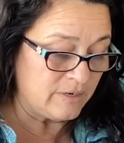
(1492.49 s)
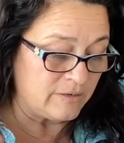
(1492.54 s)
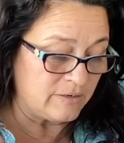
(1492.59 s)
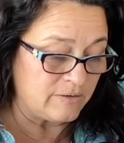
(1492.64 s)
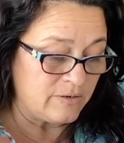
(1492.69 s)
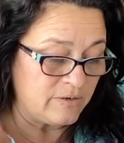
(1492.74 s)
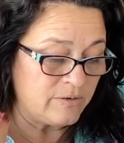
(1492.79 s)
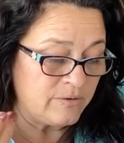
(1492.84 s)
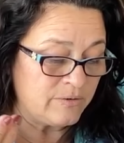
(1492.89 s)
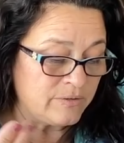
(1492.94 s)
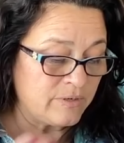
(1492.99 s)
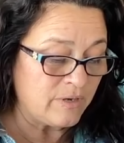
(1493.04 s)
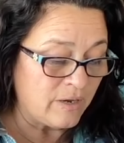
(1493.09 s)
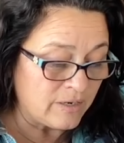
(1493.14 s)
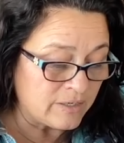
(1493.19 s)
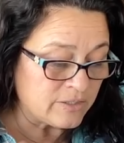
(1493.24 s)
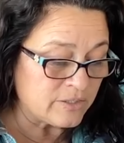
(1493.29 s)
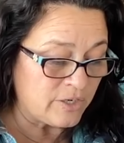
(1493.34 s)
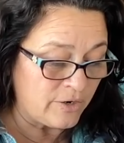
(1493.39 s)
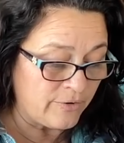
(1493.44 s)
our own
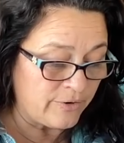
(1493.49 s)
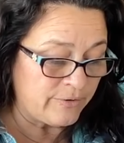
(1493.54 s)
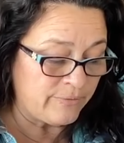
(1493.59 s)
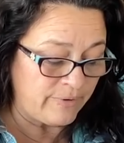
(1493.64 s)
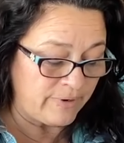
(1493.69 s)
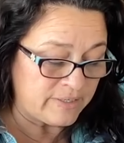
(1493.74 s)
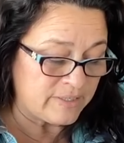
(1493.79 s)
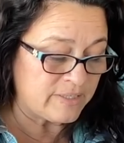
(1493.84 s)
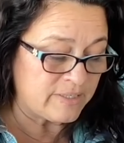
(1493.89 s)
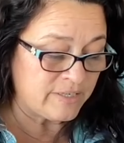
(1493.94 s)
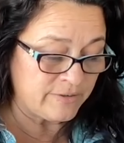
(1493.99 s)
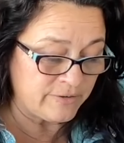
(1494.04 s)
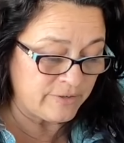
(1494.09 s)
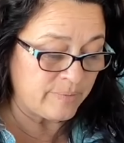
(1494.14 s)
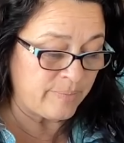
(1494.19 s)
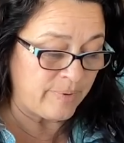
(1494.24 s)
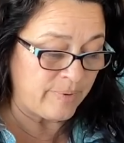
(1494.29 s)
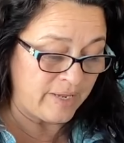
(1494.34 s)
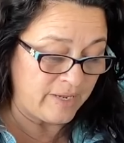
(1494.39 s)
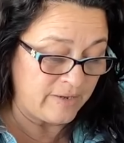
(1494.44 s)
ongoing
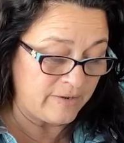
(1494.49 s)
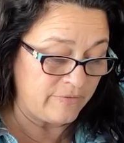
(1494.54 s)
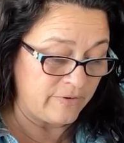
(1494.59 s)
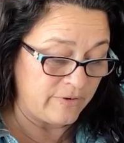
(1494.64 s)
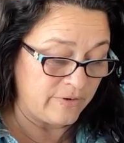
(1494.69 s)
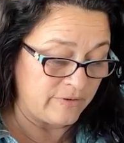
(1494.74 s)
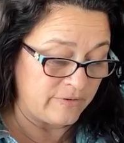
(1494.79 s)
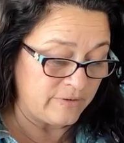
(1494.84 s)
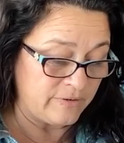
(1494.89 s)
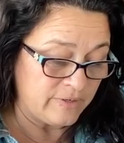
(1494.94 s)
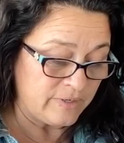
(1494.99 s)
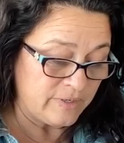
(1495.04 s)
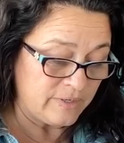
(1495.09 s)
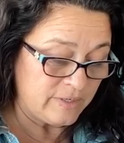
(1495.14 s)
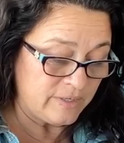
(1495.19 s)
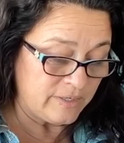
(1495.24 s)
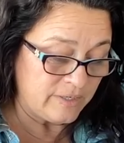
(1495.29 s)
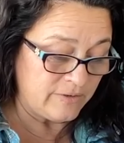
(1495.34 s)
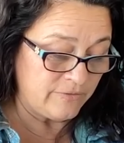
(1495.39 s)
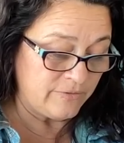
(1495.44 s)
racketeering behavior,
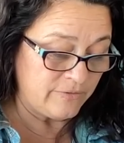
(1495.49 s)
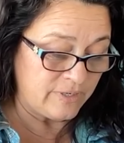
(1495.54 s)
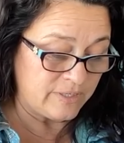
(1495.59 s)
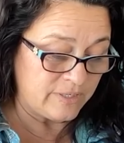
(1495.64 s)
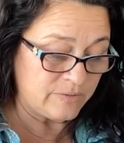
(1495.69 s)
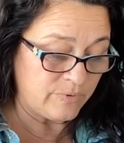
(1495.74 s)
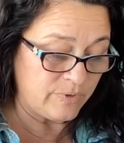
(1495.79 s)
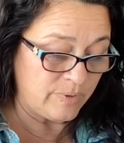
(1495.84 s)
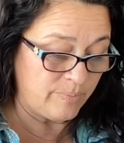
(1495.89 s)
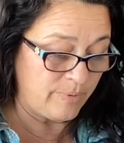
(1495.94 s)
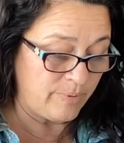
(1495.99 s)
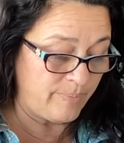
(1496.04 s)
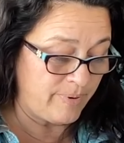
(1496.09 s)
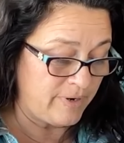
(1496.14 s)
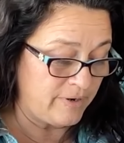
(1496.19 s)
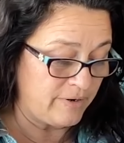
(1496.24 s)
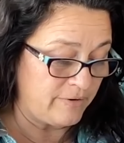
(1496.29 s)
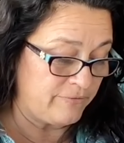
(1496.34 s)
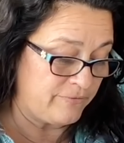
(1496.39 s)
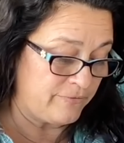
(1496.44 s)
even as we
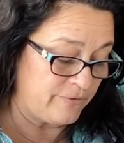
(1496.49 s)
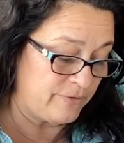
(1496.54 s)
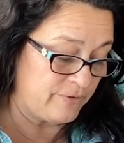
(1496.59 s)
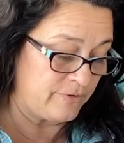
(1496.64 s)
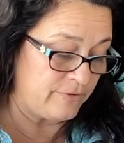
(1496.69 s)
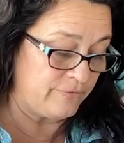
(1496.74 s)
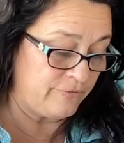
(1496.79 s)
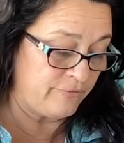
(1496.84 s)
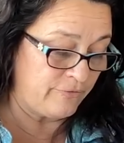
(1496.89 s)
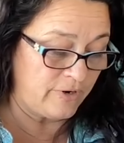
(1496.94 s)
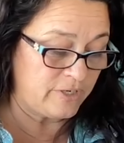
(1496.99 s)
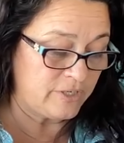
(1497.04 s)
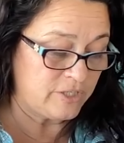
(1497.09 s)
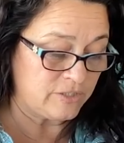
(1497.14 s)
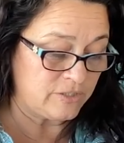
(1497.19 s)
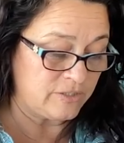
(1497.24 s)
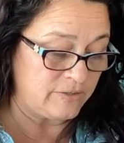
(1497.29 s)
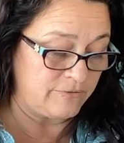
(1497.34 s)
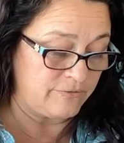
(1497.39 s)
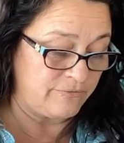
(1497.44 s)
prepare further
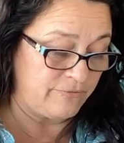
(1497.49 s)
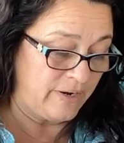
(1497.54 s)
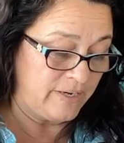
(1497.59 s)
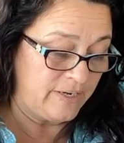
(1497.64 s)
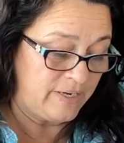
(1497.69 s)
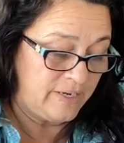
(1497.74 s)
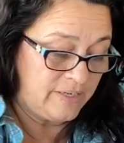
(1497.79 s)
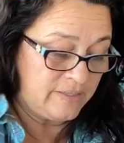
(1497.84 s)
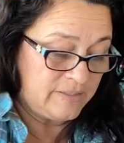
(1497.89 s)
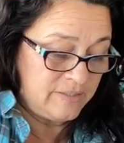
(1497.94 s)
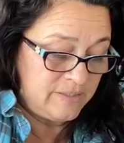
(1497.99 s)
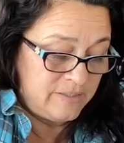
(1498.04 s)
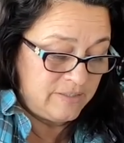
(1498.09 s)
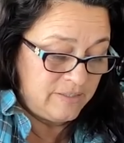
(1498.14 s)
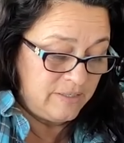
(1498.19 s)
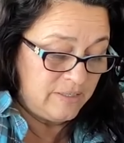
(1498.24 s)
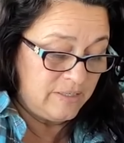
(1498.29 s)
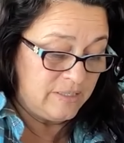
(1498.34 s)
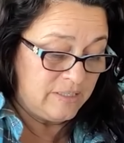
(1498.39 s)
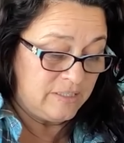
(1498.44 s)
fraudulent
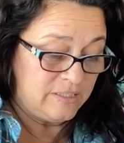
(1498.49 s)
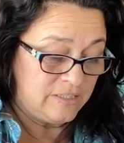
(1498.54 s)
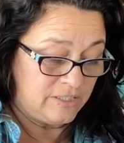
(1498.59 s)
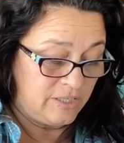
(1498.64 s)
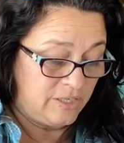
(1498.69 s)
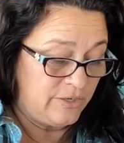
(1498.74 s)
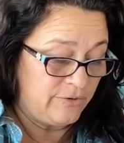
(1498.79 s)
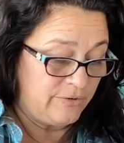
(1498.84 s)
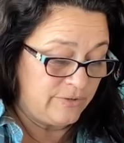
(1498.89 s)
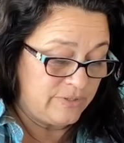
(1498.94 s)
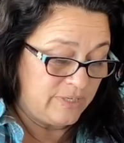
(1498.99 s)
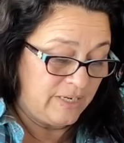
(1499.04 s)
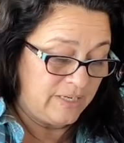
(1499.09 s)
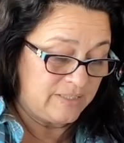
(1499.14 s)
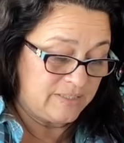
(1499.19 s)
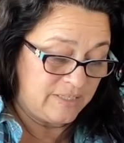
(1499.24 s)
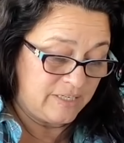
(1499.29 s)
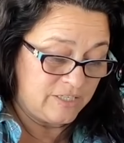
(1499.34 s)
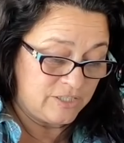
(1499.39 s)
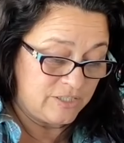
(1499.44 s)
finance
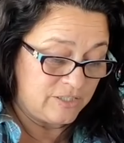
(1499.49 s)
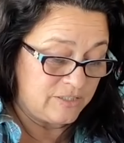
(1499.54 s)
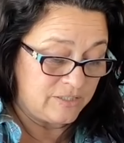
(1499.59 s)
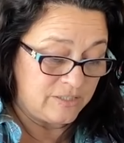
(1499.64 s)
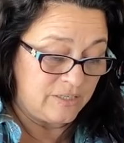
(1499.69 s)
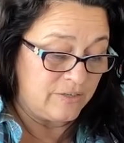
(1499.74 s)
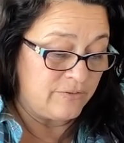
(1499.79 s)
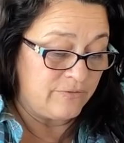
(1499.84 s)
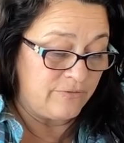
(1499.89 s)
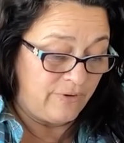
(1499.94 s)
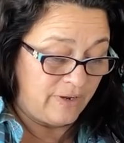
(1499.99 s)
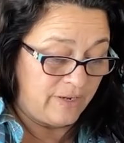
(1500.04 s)
securitizations in